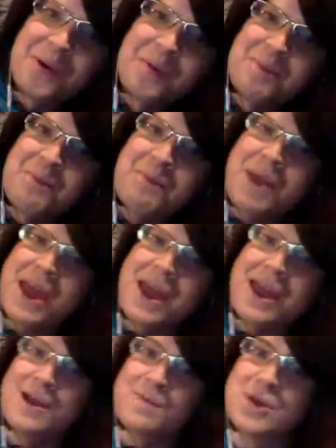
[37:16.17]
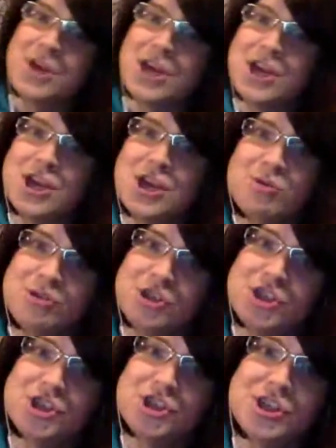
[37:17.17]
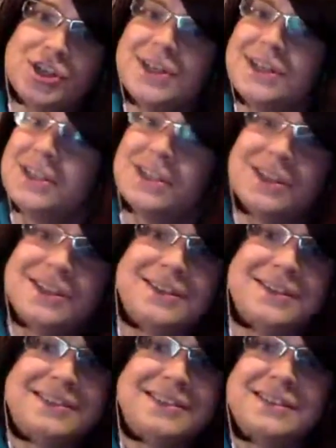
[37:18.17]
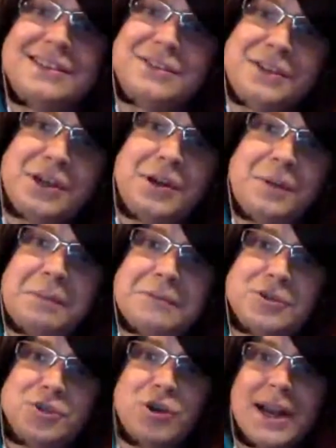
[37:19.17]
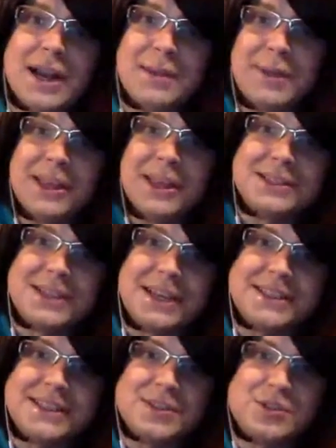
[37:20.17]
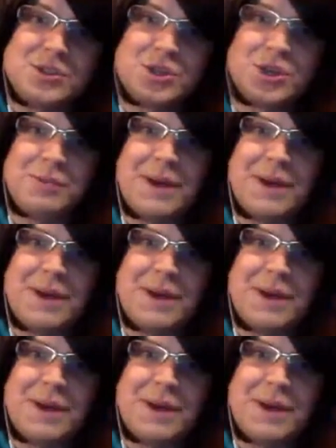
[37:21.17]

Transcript: maybe you should try to be a little nicer in your goodbye.